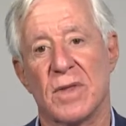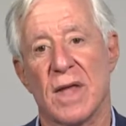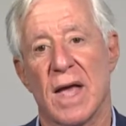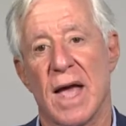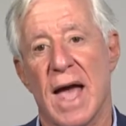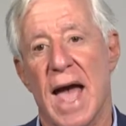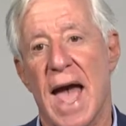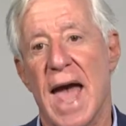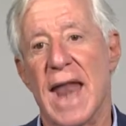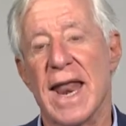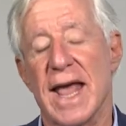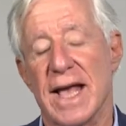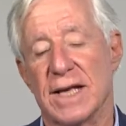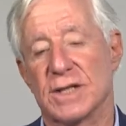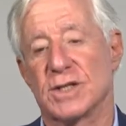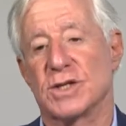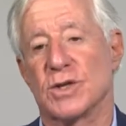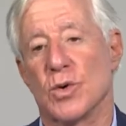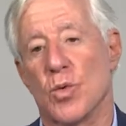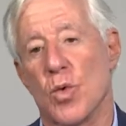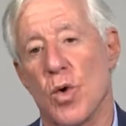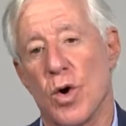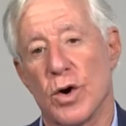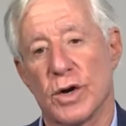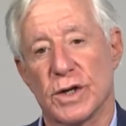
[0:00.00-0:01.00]
And as the
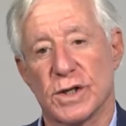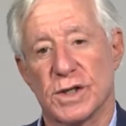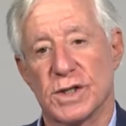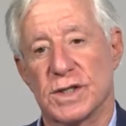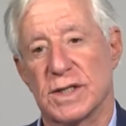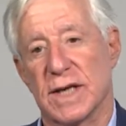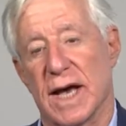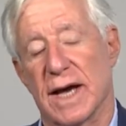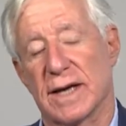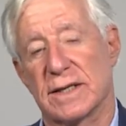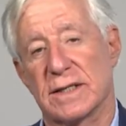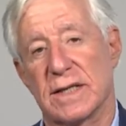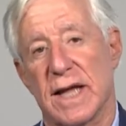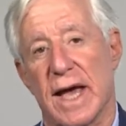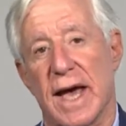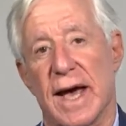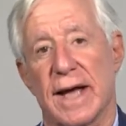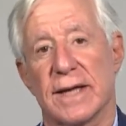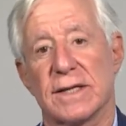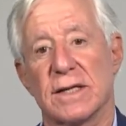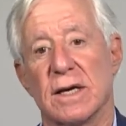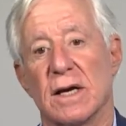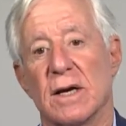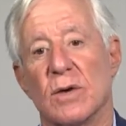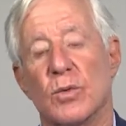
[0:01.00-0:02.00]
water's sucked
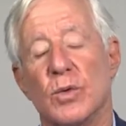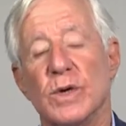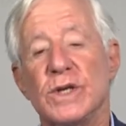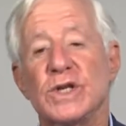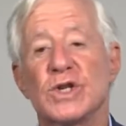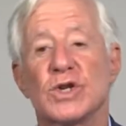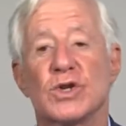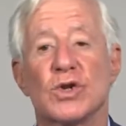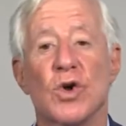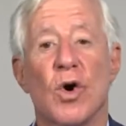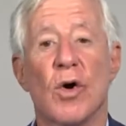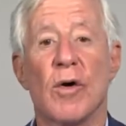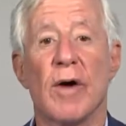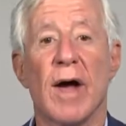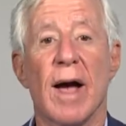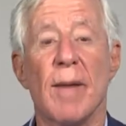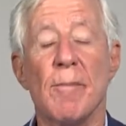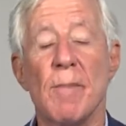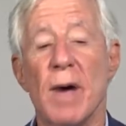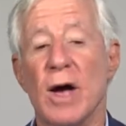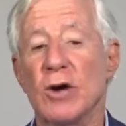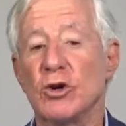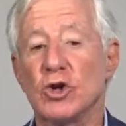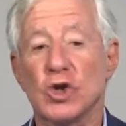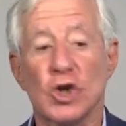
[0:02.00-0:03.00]
out, we store our
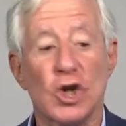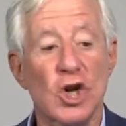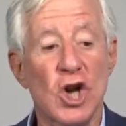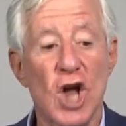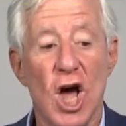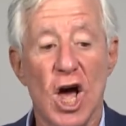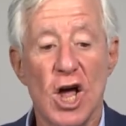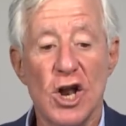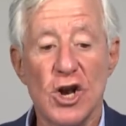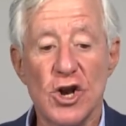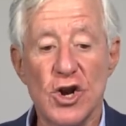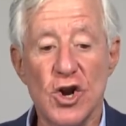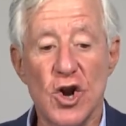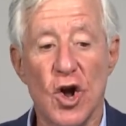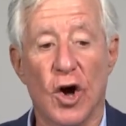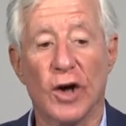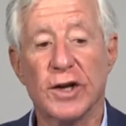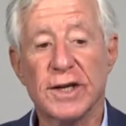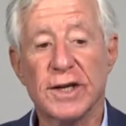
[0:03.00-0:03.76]
motion not